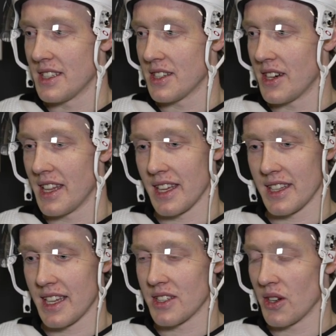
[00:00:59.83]
So I
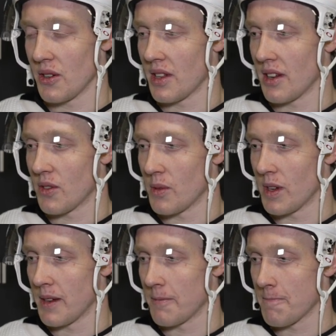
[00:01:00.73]
think that's a good thing for me.